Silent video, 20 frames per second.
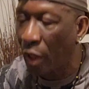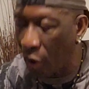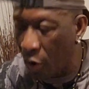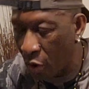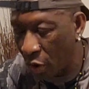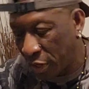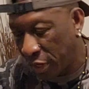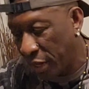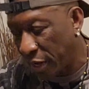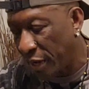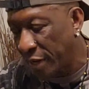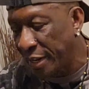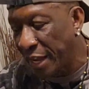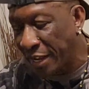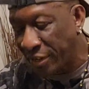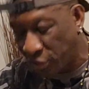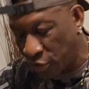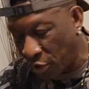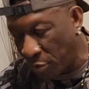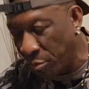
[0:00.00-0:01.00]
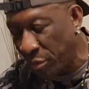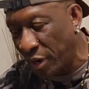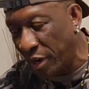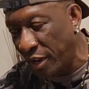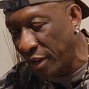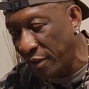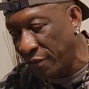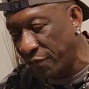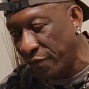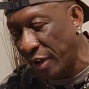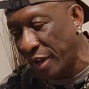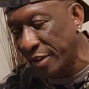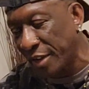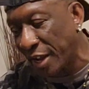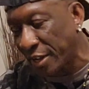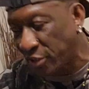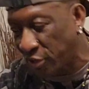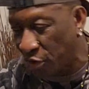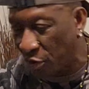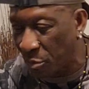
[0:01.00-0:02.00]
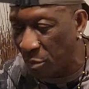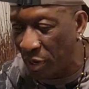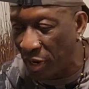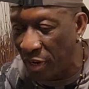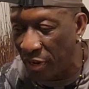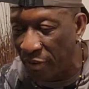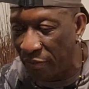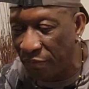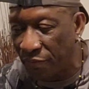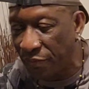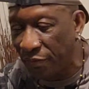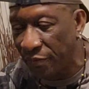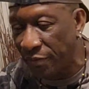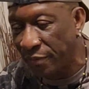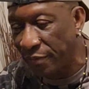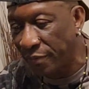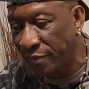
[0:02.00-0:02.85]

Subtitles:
Okay, and that's your belief. And that's your belief.